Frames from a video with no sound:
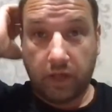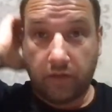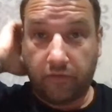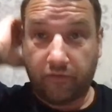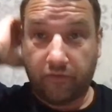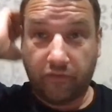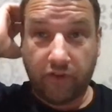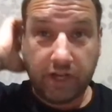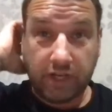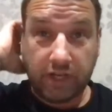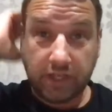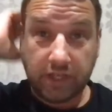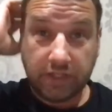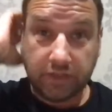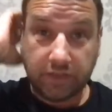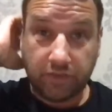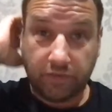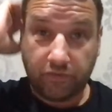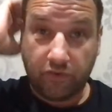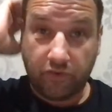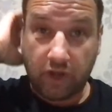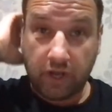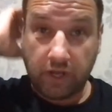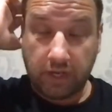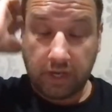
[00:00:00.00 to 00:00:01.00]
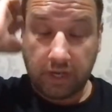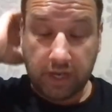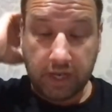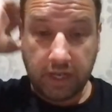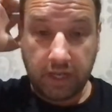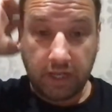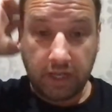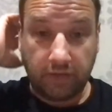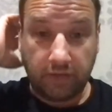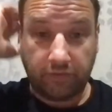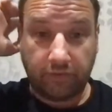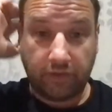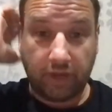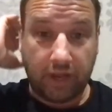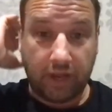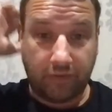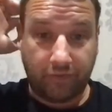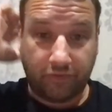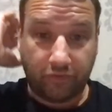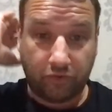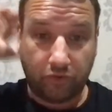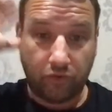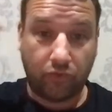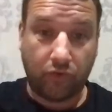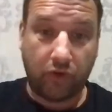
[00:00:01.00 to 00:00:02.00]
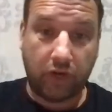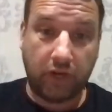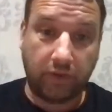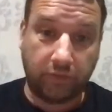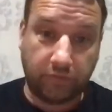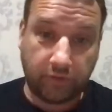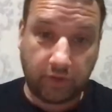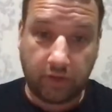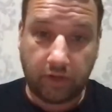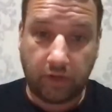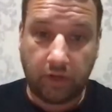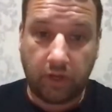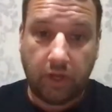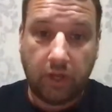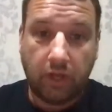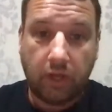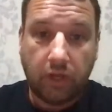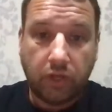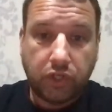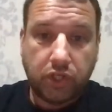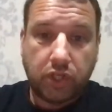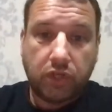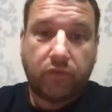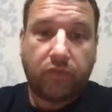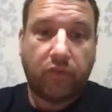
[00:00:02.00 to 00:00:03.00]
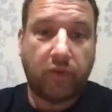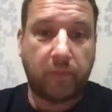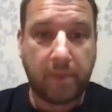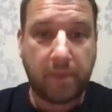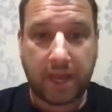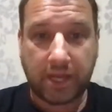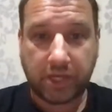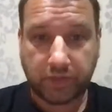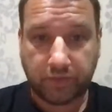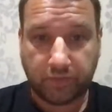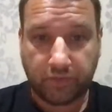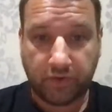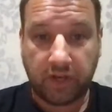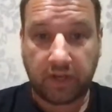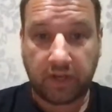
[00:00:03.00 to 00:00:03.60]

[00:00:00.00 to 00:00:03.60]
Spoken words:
a friend is a friendly. It's there for a reason, just for match